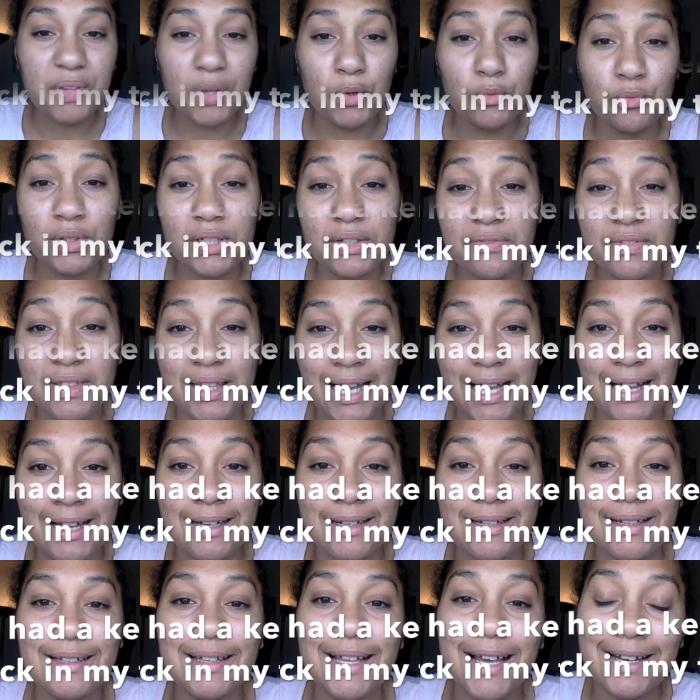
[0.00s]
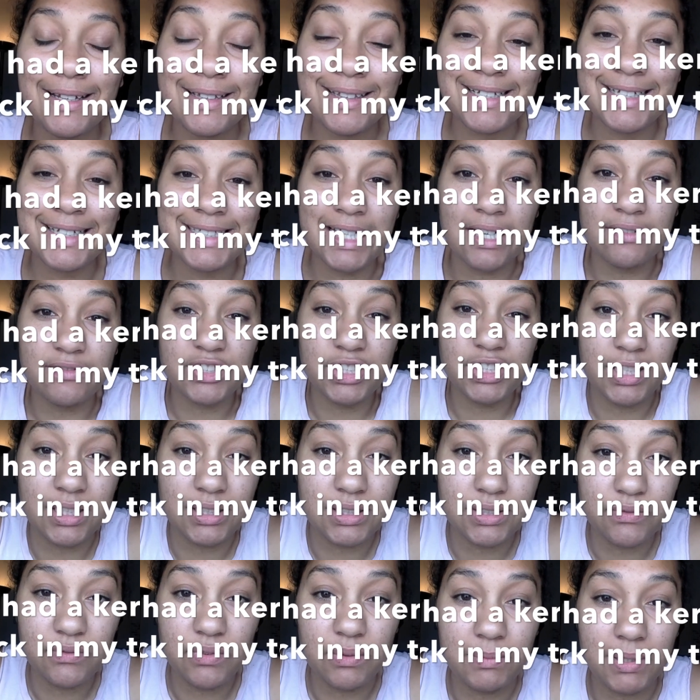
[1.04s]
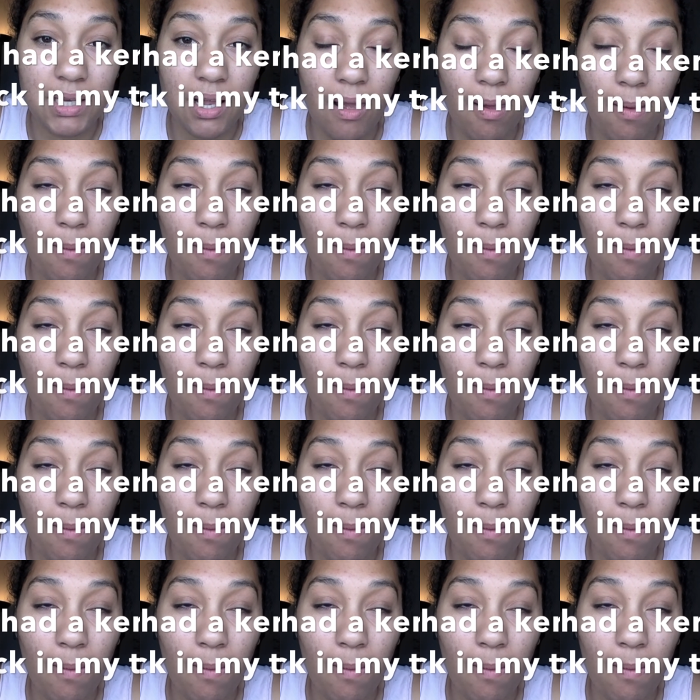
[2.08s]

With that, a lot of things have changed for me.